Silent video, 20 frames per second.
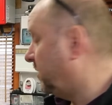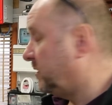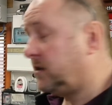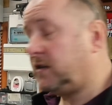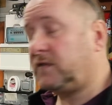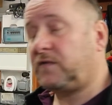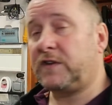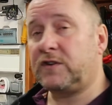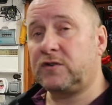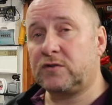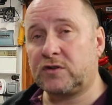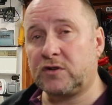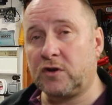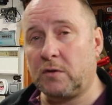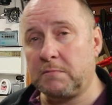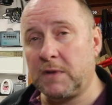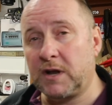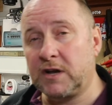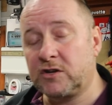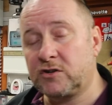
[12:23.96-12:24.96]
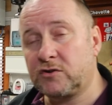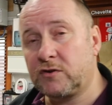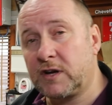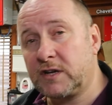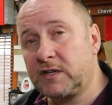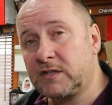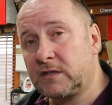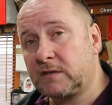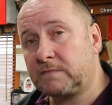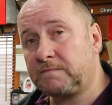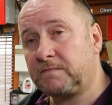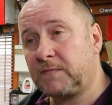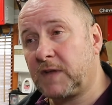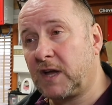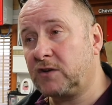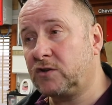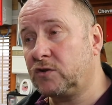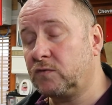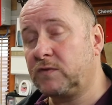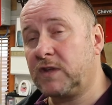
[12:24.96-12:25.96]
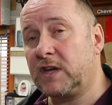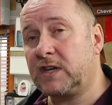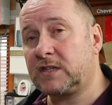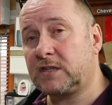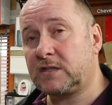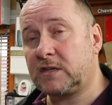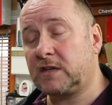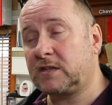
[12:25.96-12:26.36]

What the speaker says: These videos are not monetized. I do this